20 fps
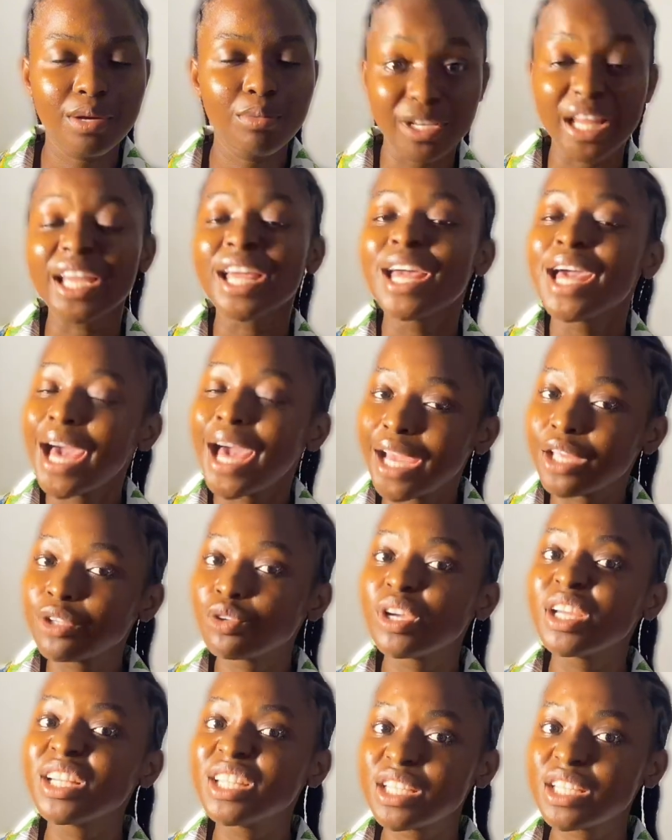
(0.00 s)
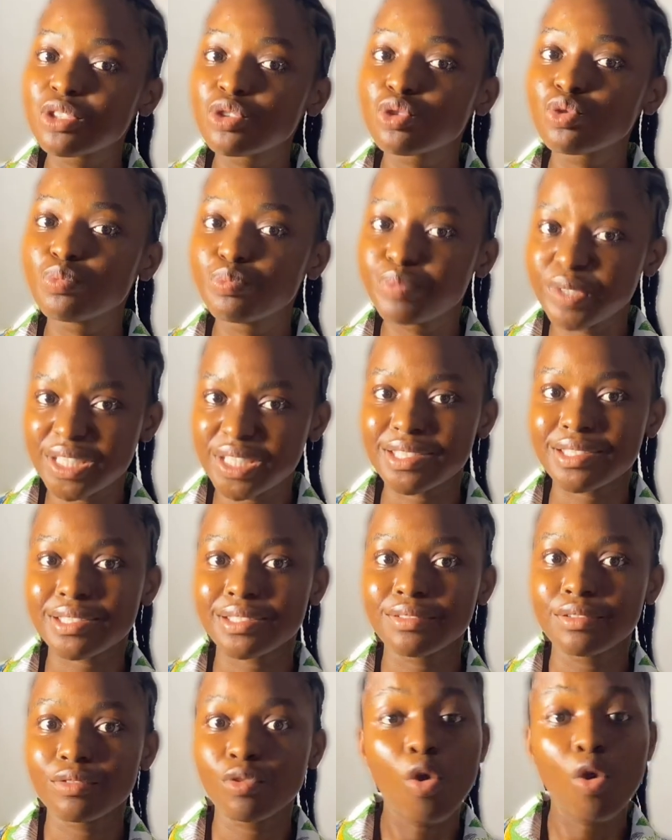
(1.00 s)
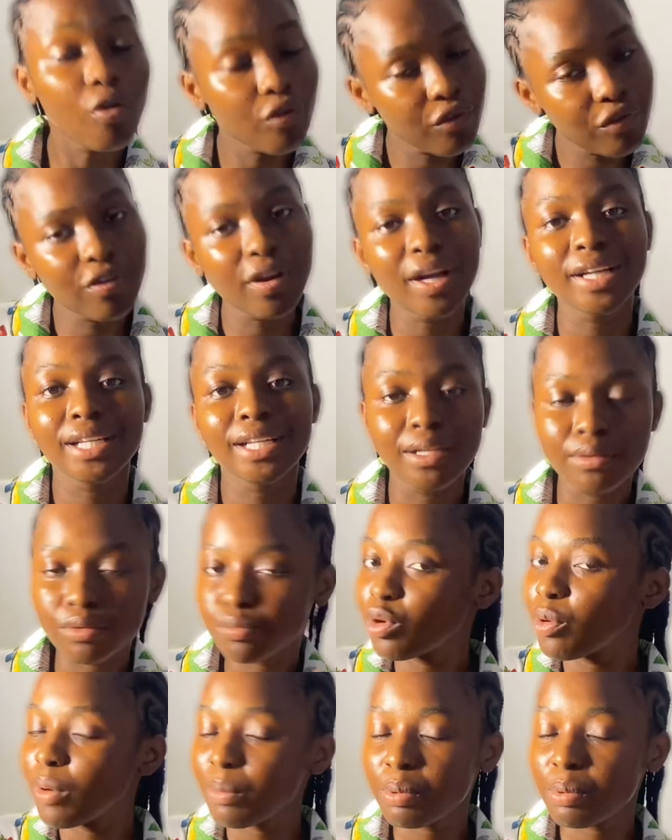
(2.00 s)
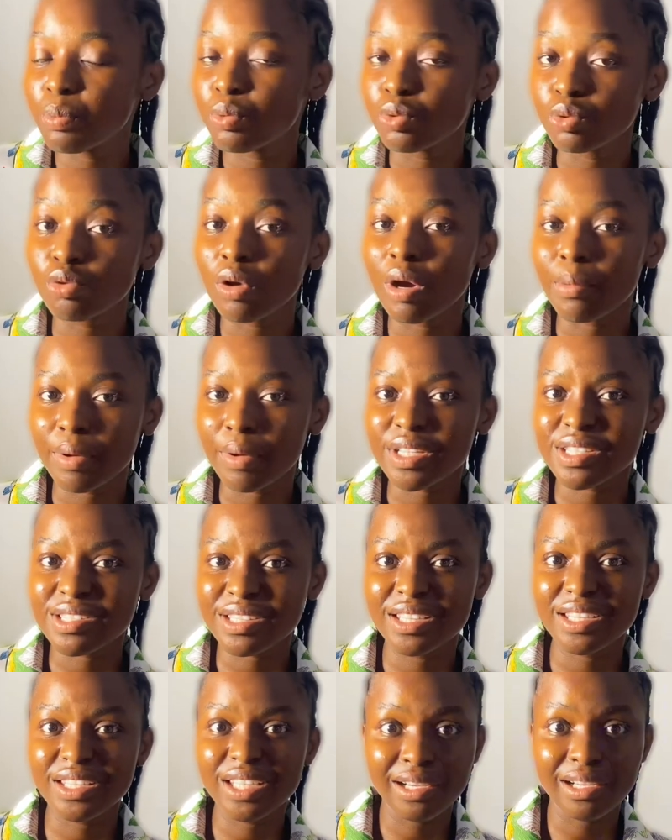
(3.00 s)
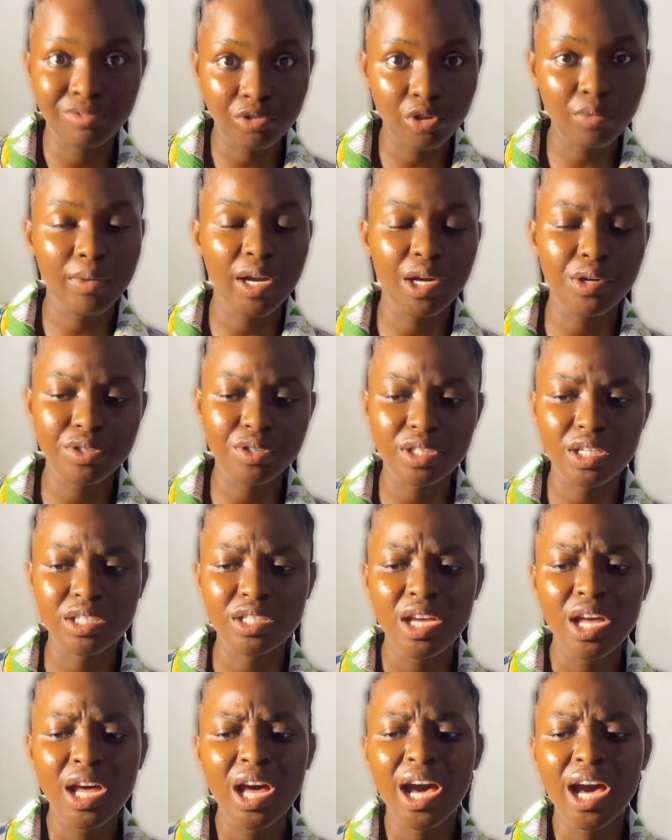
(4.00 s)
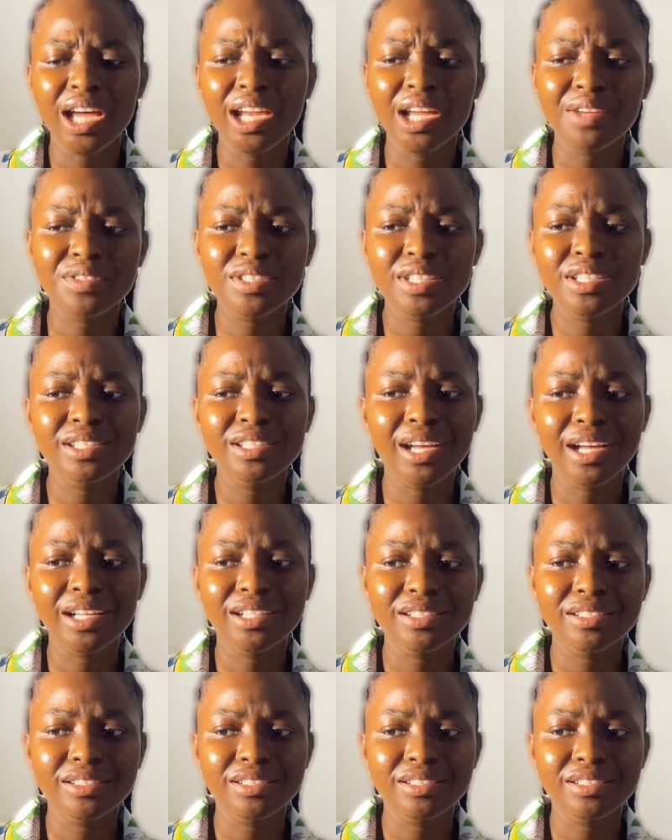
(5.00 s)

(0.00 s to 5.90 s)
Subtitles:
Like, I know a little bit over than normal people know about skincare. I've done my research and I've seen that